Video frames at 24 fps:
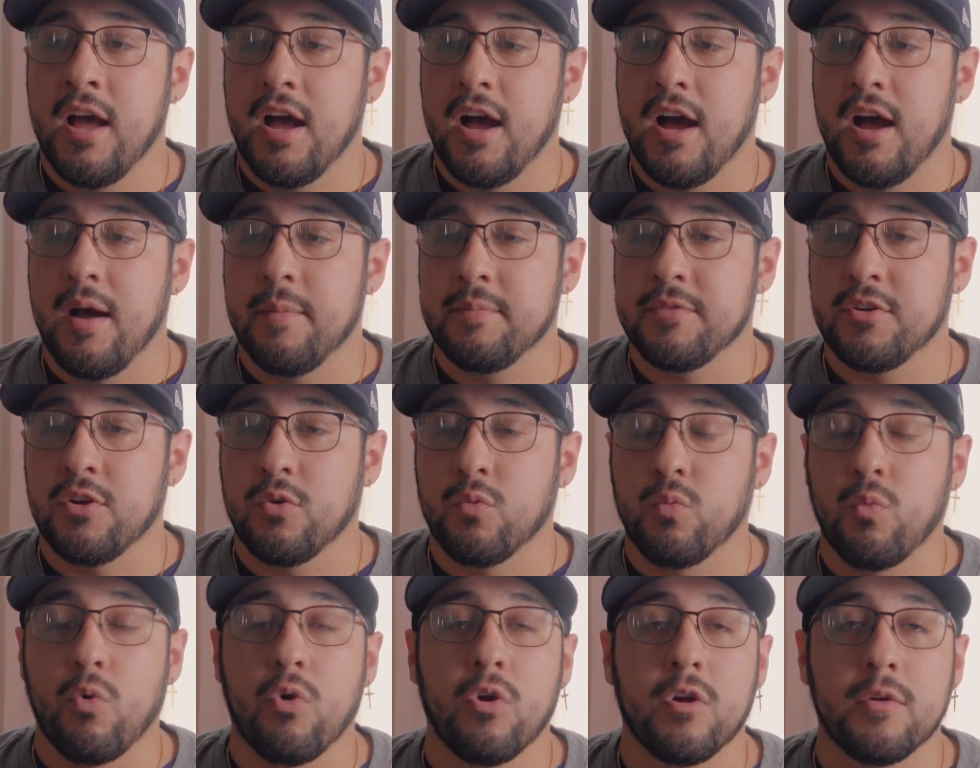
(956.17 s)
Um,
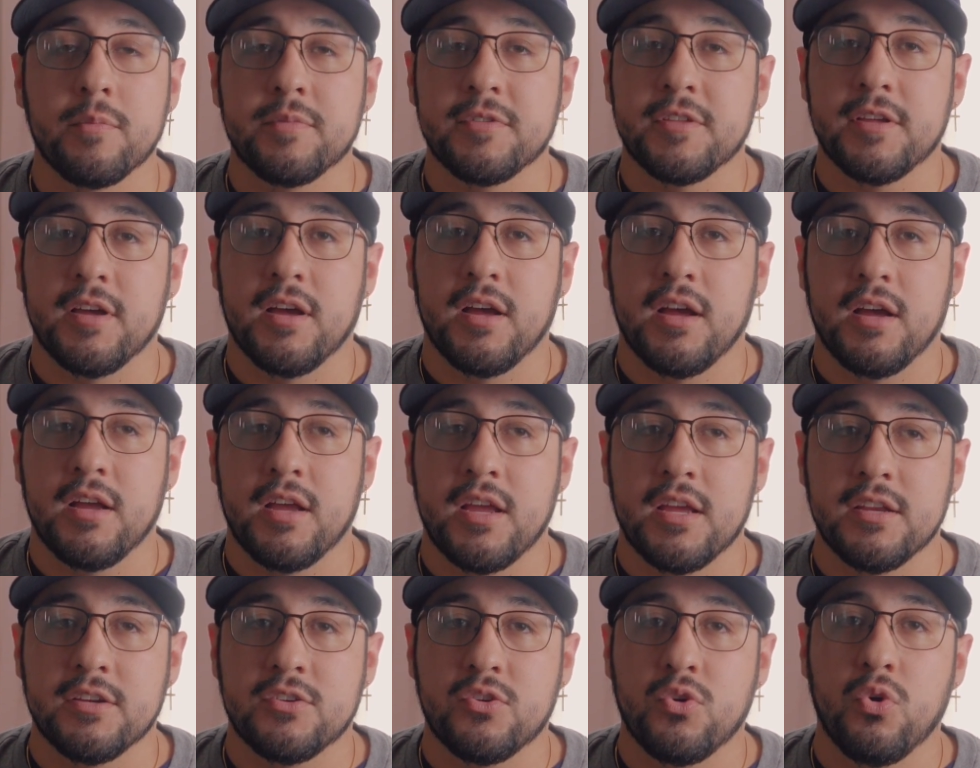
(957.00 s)
your warmth uh,
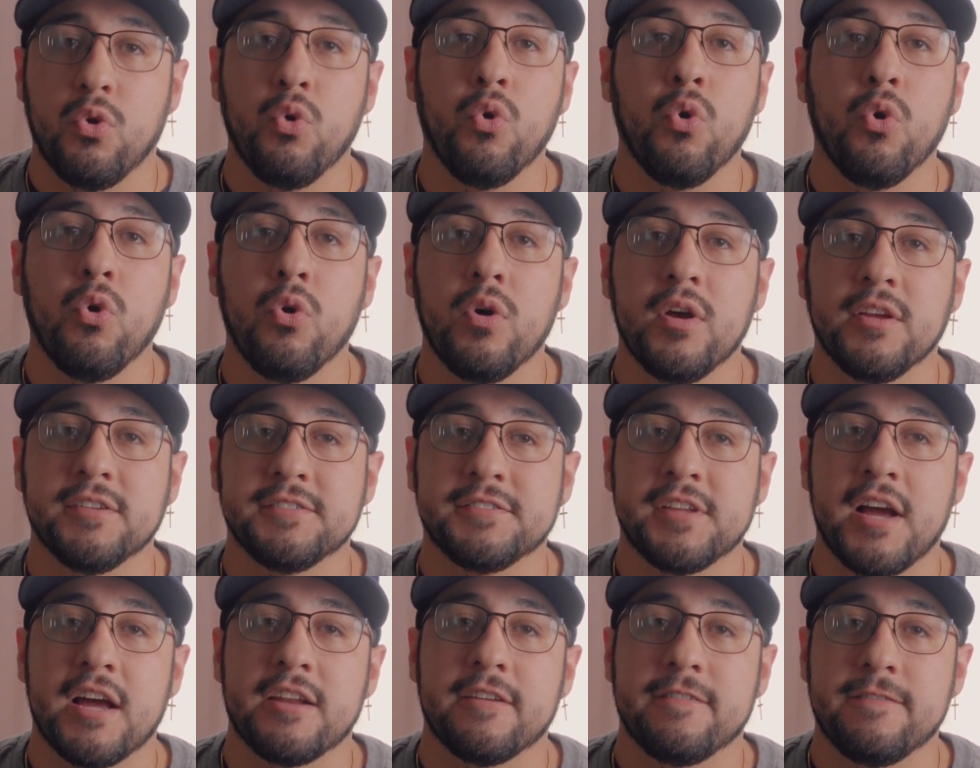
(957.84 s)
and cool
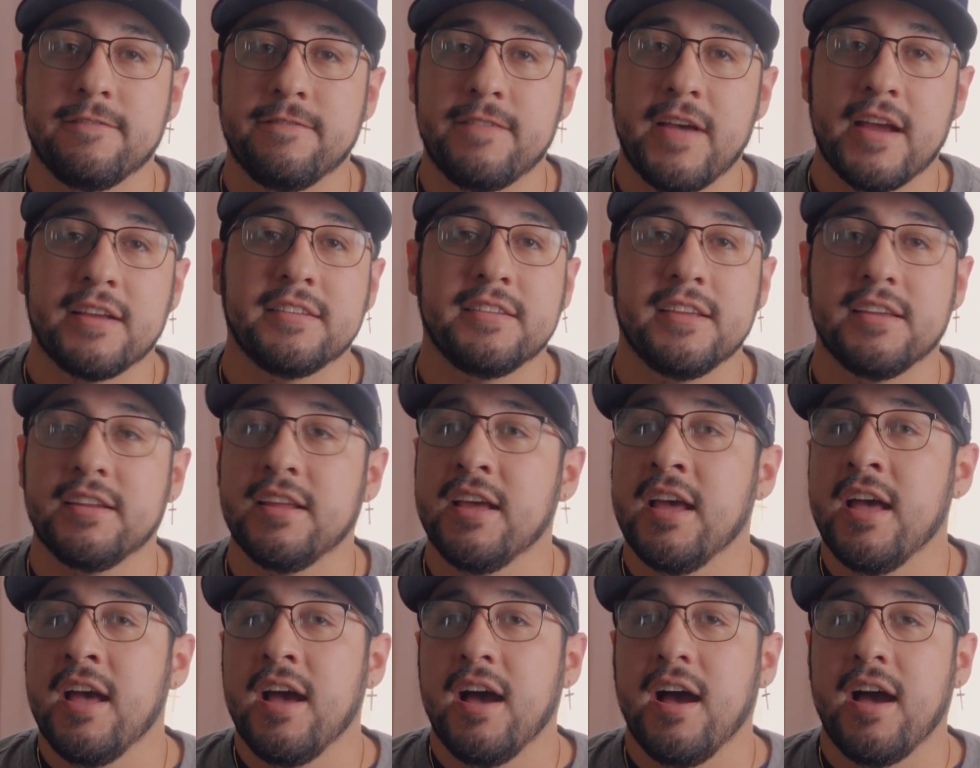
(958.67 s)
is not
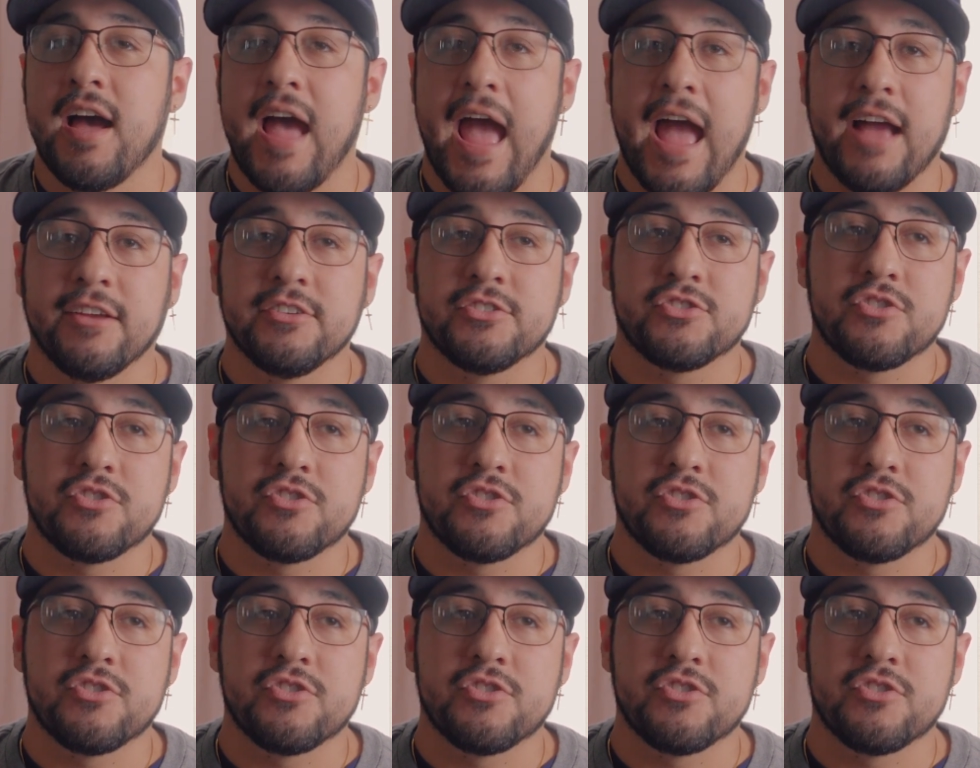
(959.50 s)
affected uh, as